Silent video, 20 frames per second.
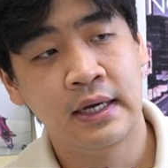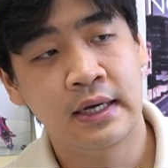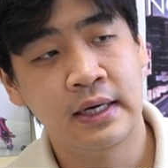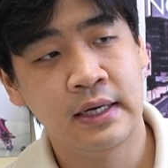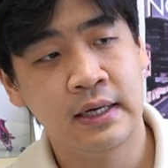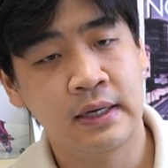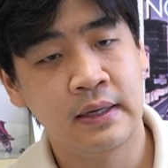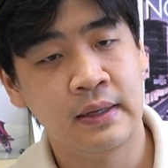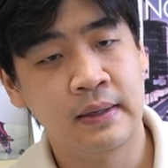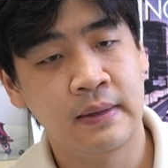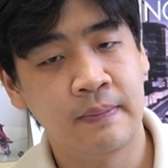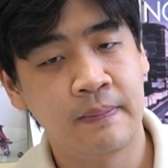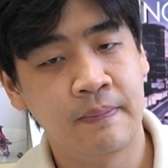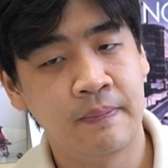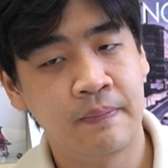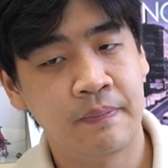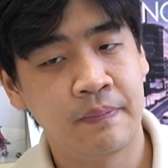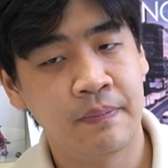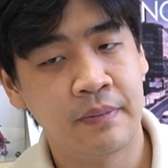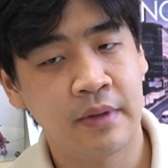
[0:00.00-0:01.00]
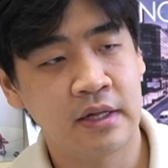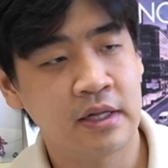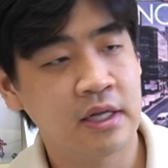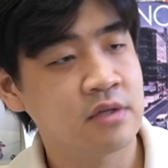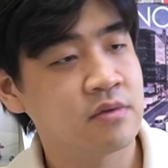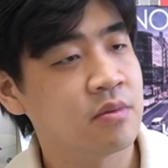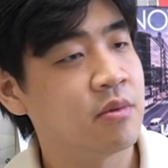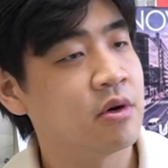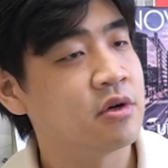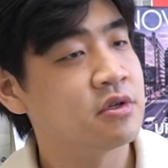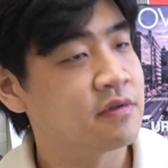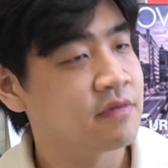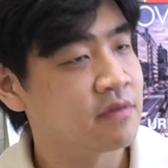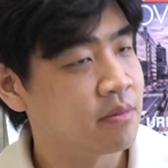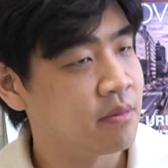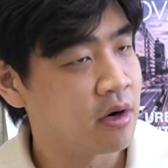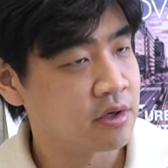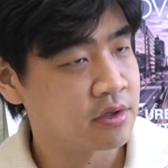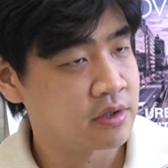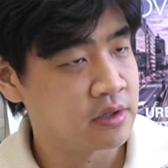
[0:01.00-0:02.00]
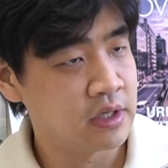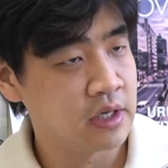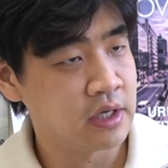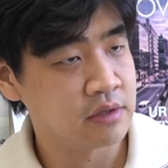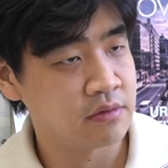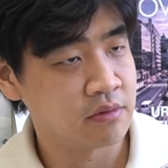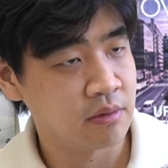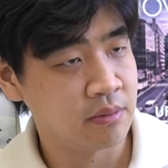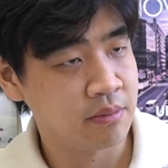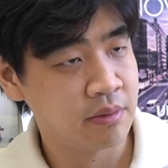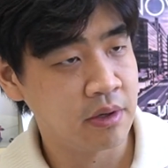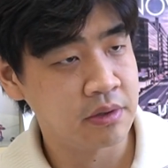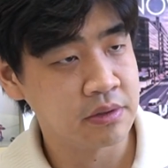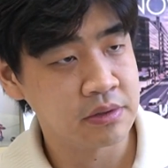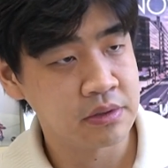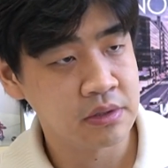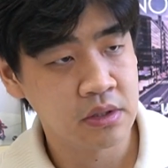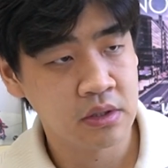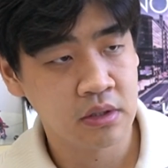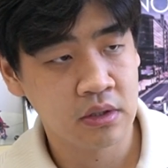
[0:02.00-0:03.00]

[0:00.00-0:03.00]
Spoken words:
and that's when most of the martial laws were imposed.